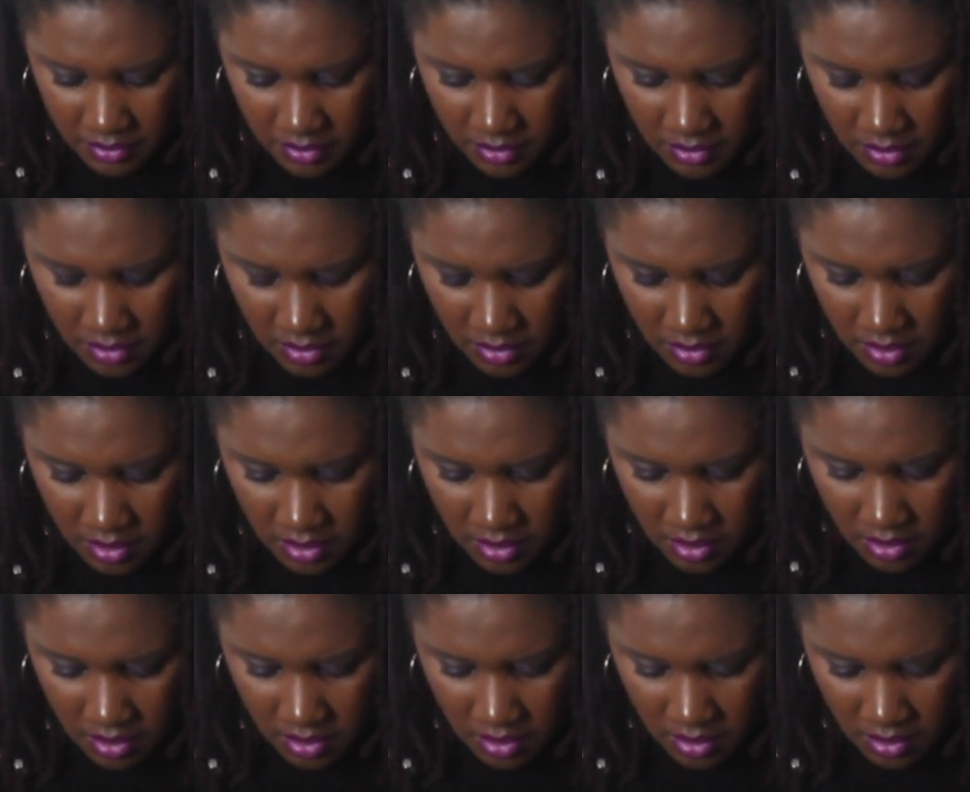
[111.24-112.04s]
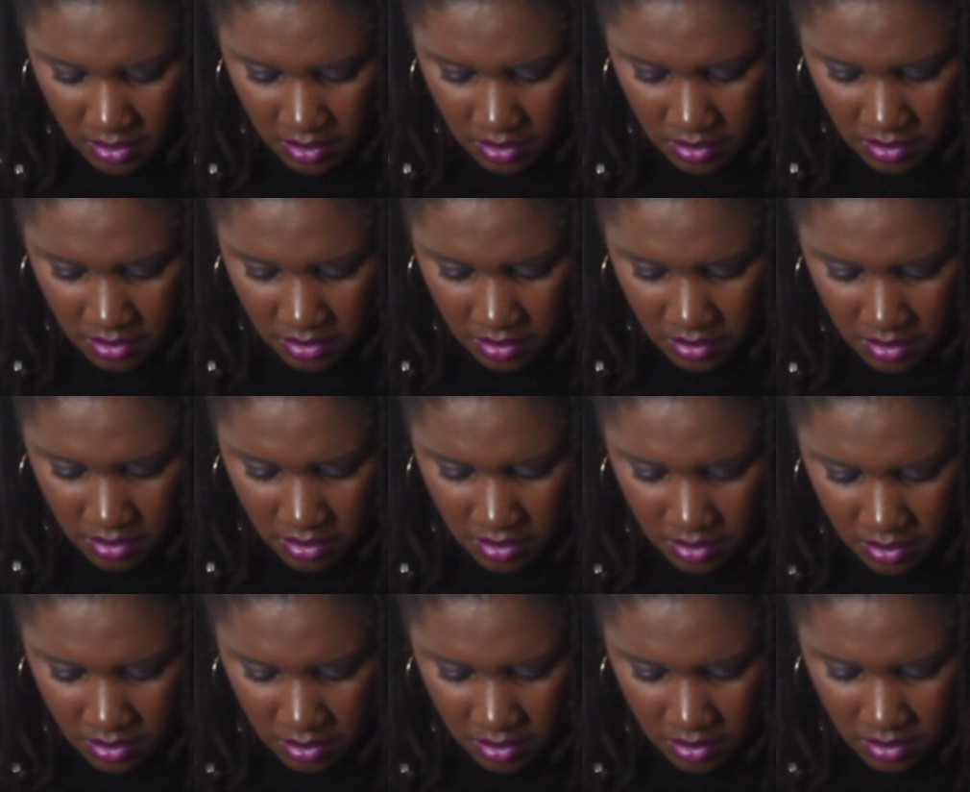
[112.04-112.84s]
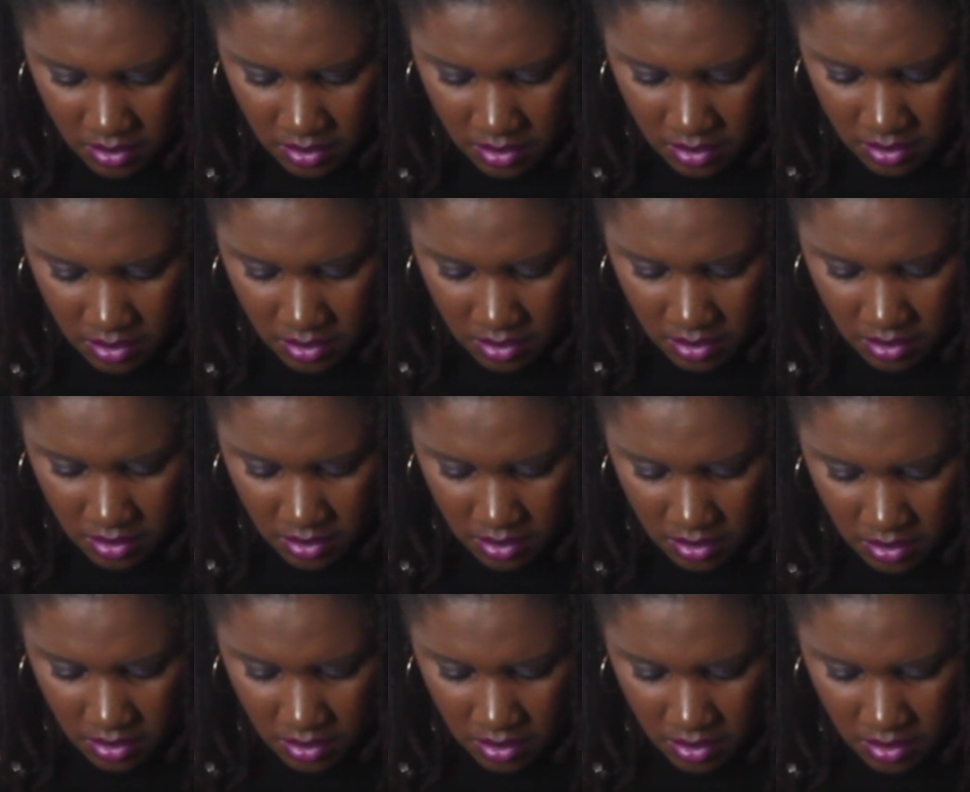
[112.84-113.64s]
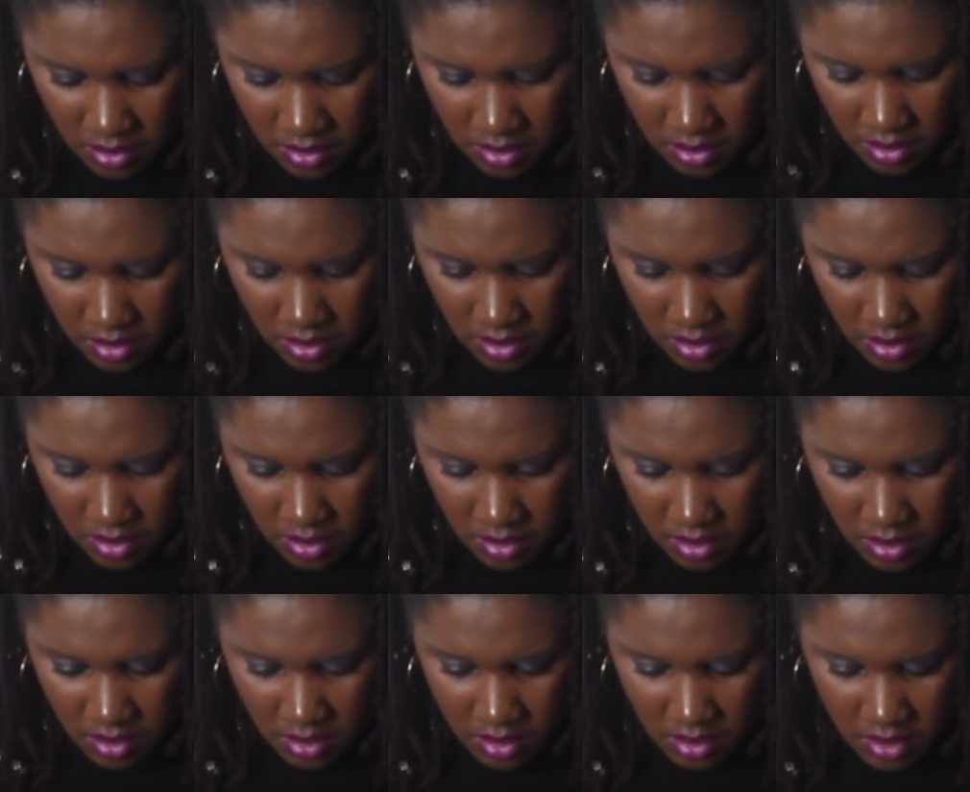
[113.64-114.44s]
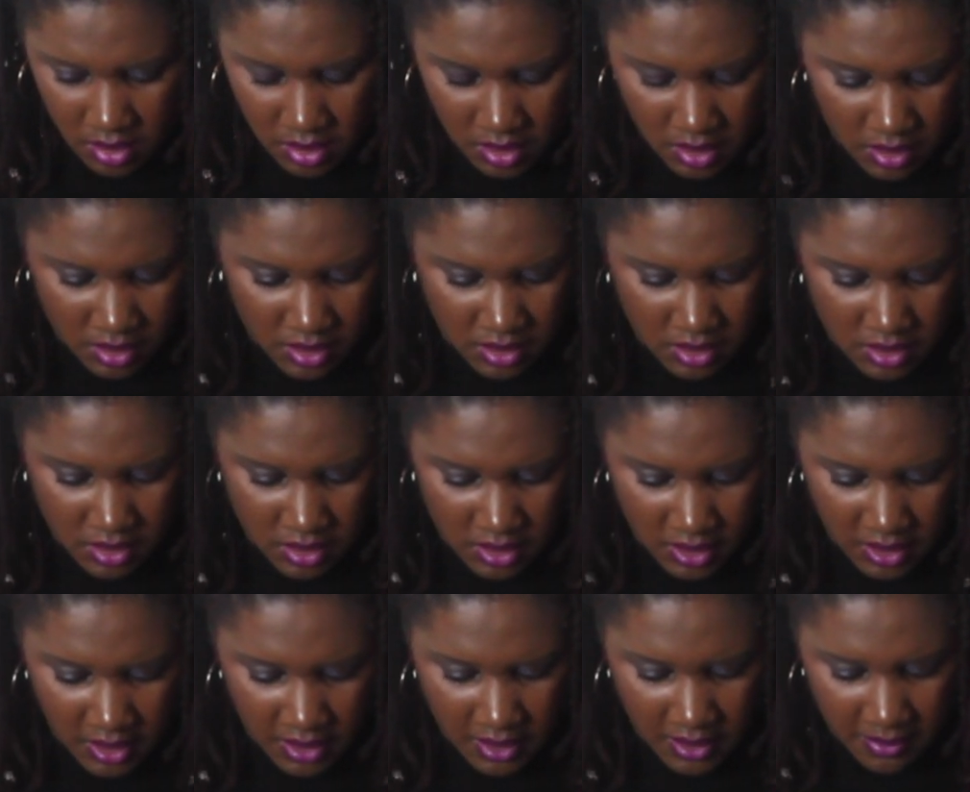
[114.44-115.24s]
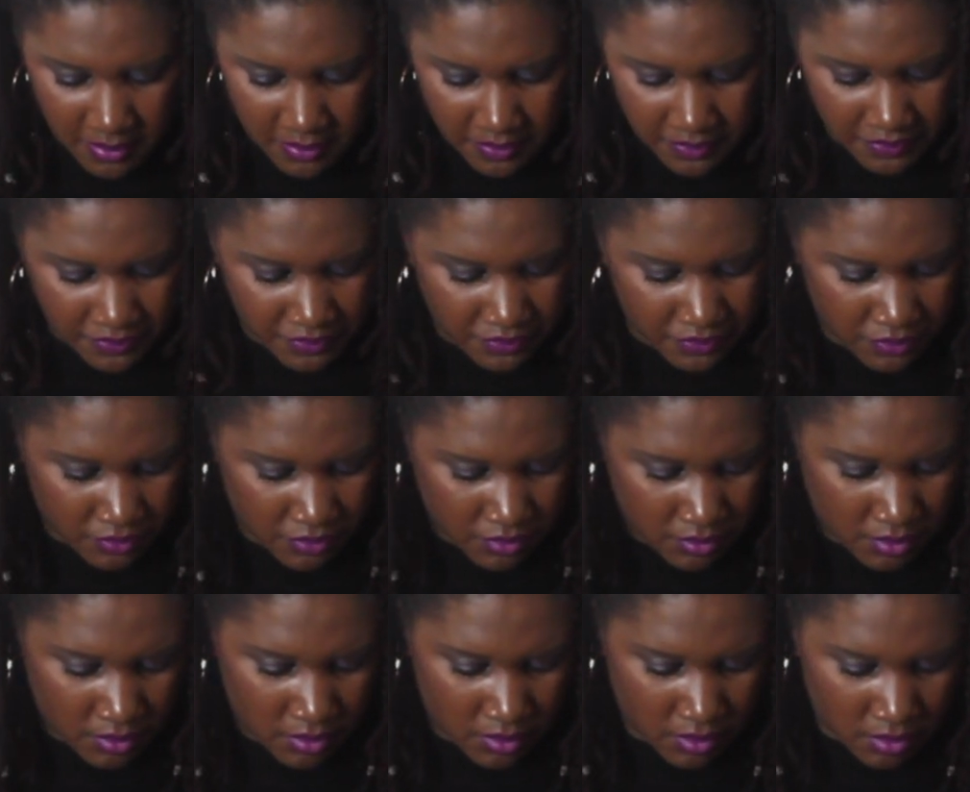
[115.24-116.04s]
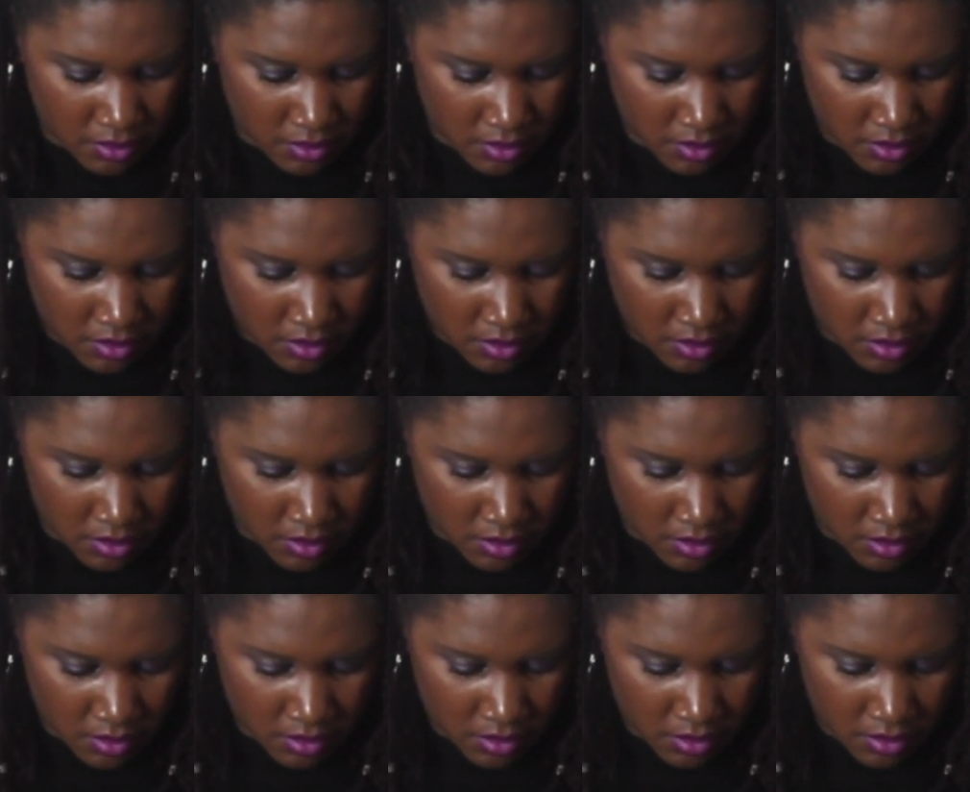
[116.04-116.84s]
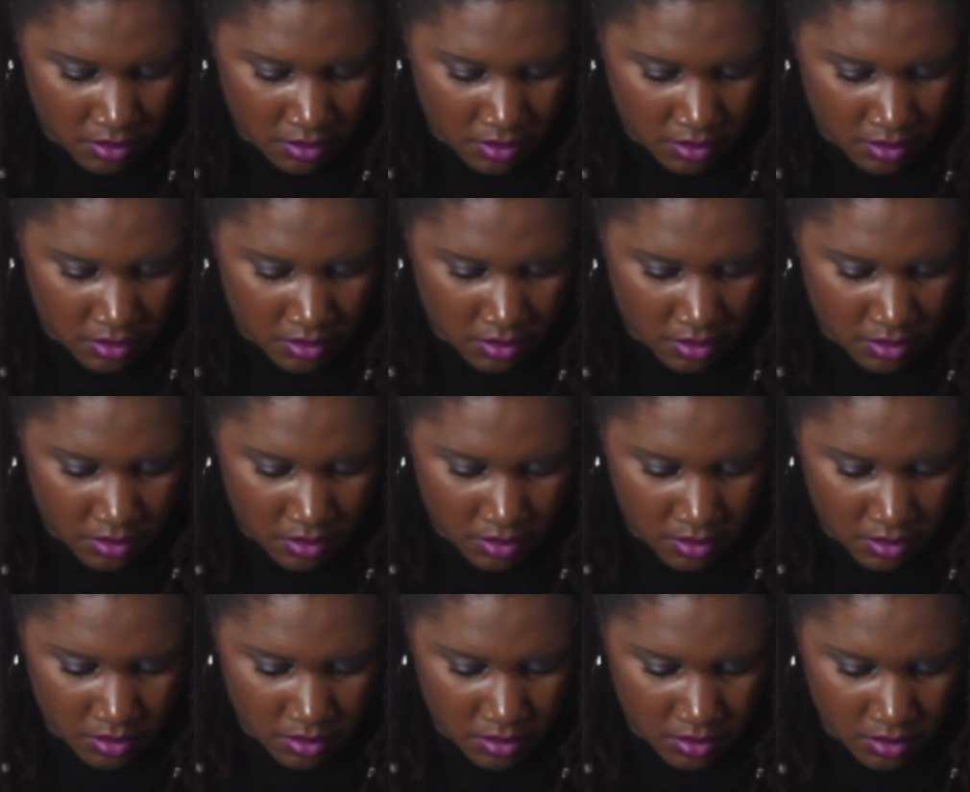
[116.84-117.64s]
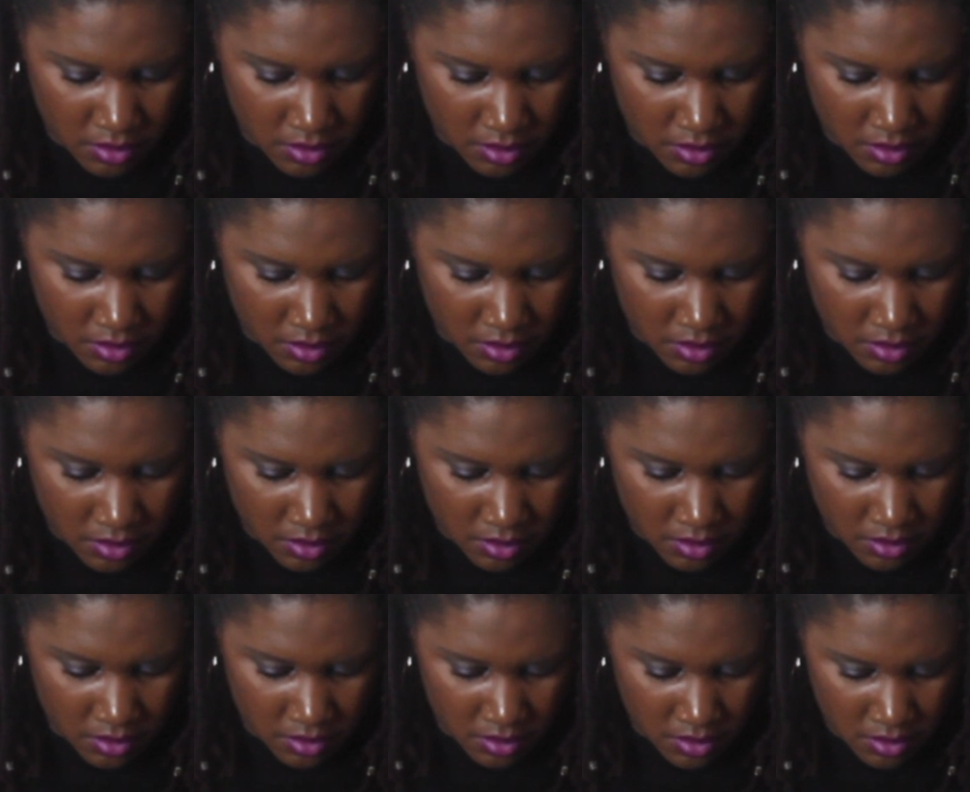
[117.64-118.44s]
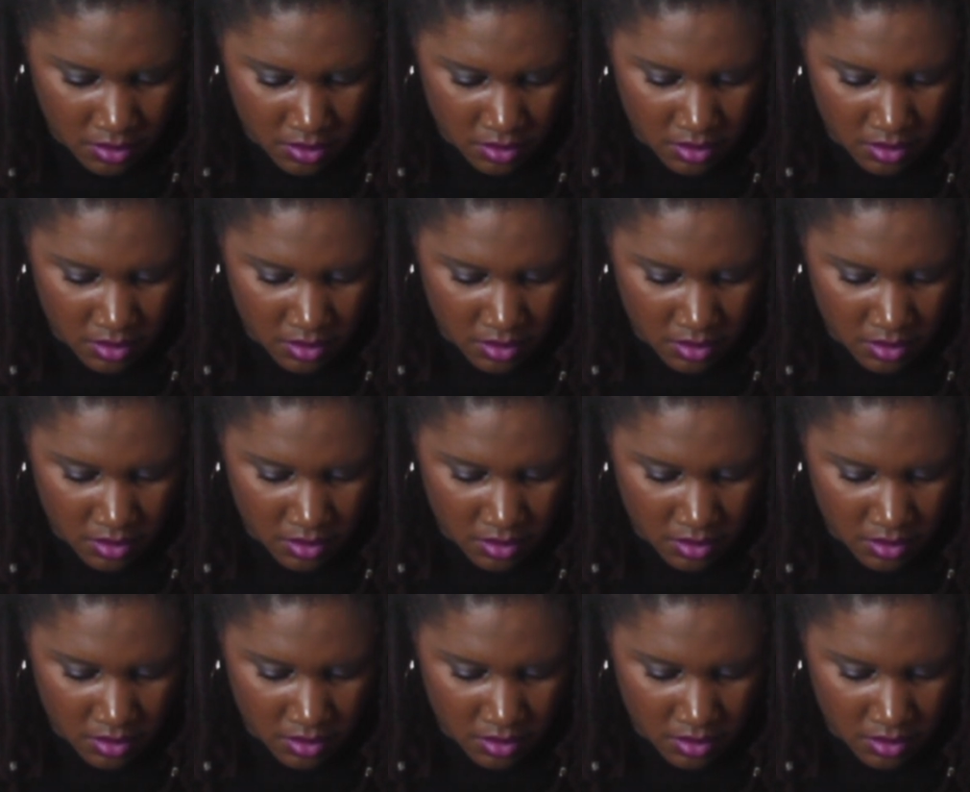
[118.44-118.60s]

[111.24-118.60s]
(silence)